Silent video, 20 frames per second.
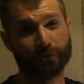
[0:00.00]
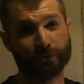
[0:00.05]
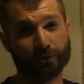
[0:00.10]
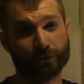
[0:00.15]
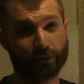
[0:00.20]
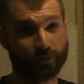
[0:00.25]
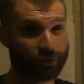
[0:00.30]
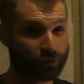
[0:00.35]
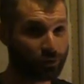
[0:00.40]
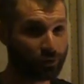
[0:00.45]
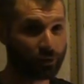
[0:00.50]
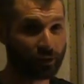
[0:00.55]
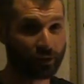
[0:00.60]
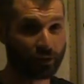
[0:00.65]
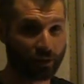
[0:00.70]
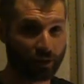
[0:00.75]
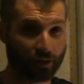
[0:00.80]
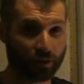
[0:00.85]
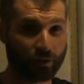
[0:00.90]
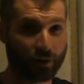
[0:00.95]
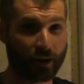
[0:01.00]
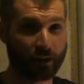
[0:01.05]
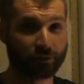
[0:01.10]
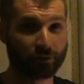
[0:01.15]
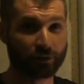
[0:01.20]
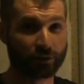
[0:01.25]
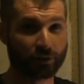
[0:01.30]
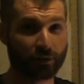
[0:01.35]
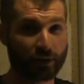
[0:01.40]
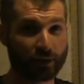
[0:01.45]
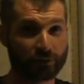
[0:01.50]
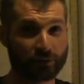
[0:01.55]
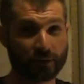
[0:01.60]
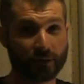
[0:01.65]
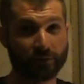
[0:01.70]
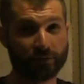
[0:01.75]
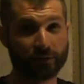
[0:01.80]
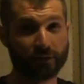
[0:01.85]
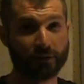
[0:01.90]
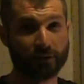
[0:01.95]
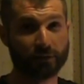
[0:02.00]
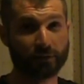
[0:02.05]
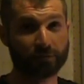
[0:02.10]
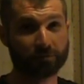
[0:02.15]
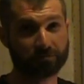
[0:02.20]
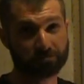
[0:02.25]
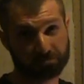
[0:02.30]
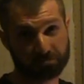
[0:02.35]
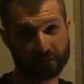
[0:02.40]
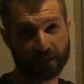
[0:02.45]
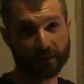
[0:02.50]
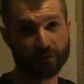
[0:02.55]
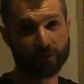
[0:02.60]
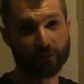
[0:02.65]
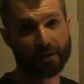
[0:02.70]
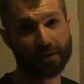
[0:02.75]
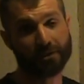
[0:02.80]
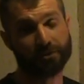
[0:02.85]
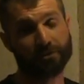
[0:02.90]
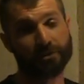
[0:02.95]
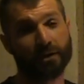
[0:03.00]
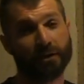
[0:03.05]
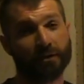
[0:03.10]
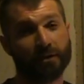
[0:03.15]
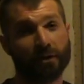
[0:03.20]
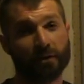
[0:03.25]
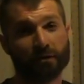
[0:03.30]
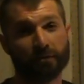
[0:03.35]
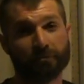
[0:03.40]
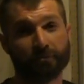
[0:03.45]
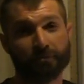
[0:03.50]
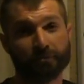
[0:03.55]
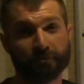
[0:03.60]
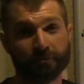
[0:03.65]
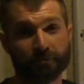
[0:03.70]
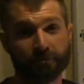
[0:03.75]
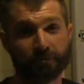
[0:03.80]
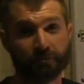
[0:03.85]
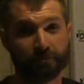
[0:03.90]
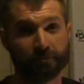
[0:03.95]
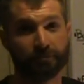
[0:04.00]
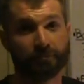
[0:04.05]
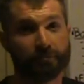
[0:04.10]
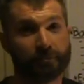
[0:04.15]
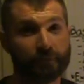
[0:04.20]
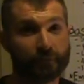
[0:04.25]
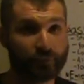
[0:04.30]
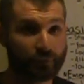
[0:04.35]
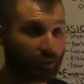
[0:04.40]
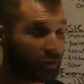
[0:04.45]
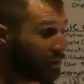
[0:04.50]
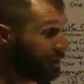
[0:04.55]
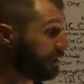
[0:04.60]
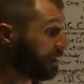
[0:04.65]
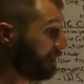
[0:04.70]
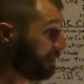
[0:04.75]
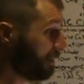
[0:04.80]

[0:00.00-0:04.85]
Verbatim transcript: so that you can get the aircraft on the ground safely get your radio checked out. Uh, I